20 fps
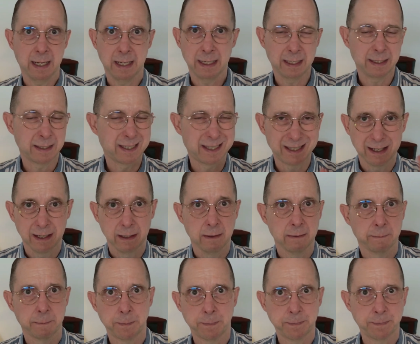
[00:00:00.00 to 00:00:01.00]
It's
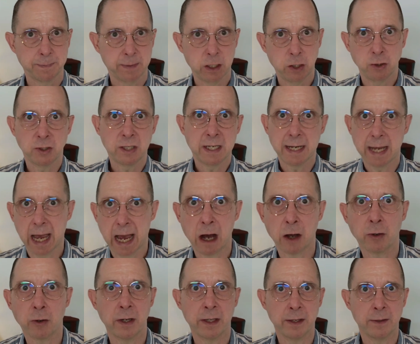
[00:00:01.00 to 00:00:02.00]
using
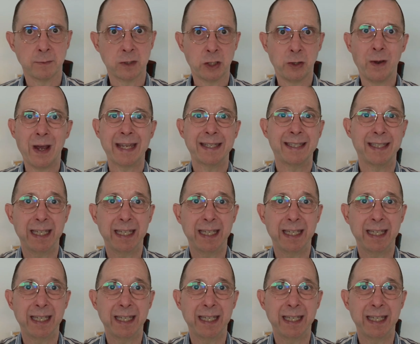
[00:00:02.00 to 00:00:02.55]
algorithms to